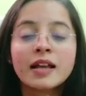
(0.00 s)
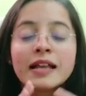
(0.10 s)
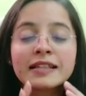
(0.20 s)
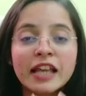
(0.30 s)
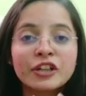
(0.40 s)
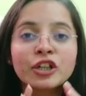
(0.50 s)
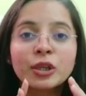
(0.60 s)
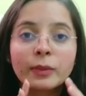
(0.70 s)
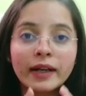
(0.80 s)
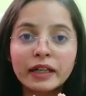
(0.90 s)
Section
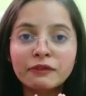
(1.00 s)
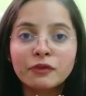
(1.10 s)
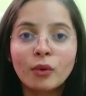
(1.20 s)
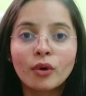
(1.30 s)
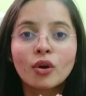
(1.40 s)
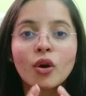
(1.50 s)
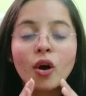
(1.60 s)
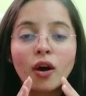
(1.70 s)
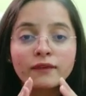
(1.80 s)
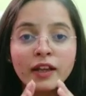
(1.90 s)
24
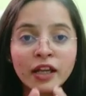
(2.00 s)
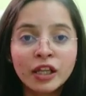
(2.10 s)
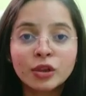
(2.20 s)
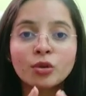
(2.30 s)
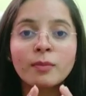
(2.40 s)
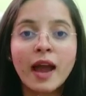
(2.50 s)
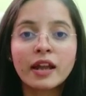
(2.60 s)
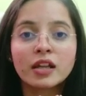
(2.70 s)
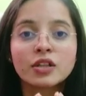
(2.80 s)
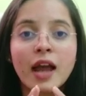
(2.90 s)
of the Hindu
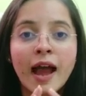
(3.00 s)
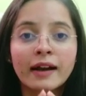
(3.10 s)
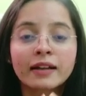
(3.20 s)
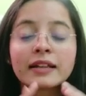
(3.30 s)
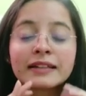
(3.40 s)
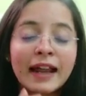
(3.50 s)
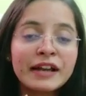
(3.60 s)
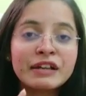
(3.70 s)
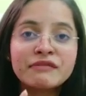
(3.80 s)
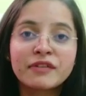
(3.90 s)
Marriage Act
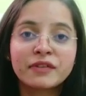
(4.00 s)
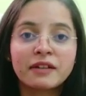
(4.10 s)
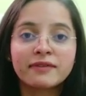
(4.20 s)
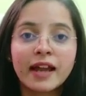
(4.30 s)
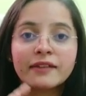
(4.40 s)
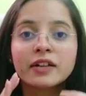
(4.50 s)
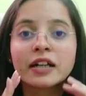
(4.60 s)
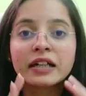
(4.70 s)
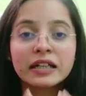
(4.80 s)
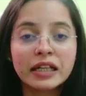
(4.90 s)

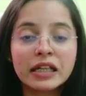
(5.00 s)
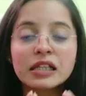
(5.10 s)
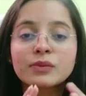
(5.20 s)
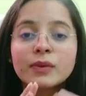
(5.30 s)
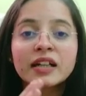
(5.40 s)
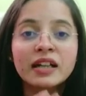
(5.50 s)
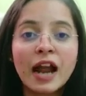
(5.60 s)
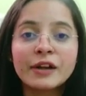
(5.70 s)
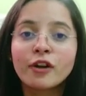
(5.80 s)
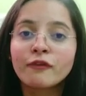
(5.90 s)
1955 deals with the
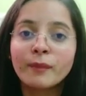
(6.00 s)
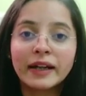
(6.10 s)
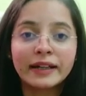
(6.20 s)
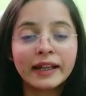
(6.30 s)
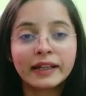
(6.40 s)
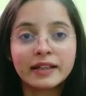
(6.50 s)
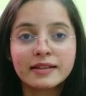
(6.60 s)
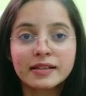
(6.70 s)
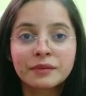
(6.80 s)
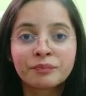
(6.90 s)
kind of
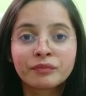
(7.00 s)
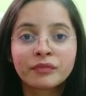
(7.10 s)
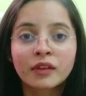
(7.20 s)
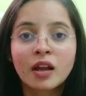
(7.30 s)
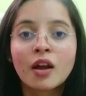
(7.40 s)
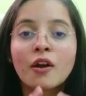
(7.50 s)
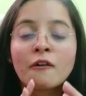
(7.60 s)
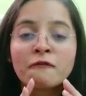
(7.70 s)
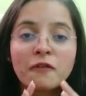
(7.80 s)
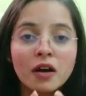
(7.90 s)
maintenance.
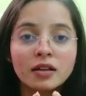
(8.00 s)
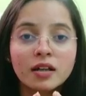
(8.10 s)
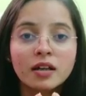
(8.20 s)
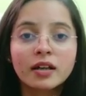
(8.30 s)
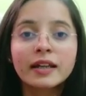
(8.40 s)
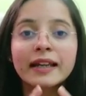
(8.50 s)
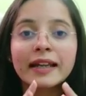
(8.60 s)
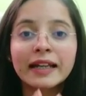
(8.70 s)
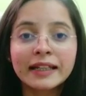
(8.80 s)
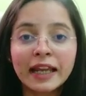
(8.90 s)
Further,
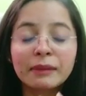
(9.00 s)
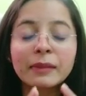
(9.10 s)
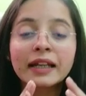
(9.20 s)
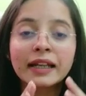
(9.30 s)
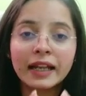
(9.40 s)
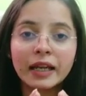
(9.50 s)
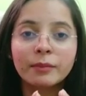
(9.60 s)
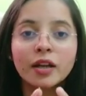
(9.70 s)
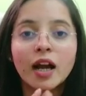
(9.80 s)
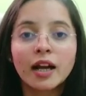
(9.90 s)
it can be
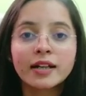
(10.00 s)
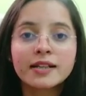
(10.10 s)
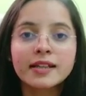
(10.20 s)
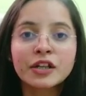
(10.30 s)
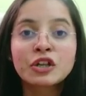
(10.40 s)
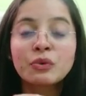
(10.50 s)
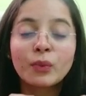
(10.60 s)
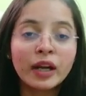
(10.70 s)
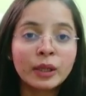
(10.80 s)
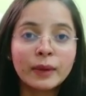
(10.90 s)
claimed under Section
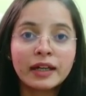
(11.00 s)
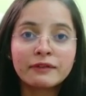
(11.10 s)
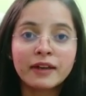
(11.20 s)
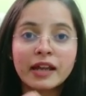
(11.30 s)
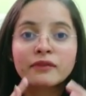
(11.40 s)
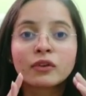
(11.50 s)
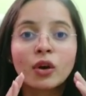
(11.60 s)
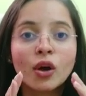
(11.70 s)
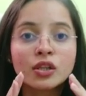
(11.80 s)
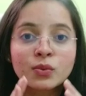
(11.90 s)
125,
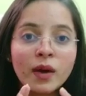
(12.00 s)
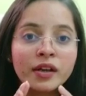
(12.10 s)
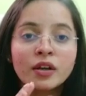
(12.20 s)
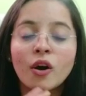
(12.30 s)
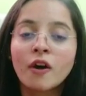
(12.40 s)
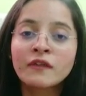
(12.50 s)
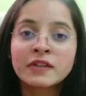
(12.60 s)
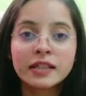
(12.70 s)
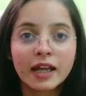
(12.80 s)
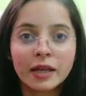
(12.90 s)
Clause 1 of
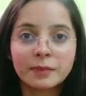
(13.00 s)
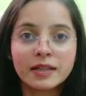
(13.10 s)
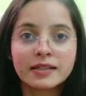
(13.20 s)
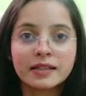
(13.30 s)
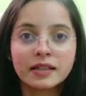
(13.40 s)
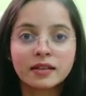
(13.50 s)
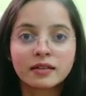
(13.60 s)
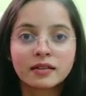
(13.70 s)
CRPC.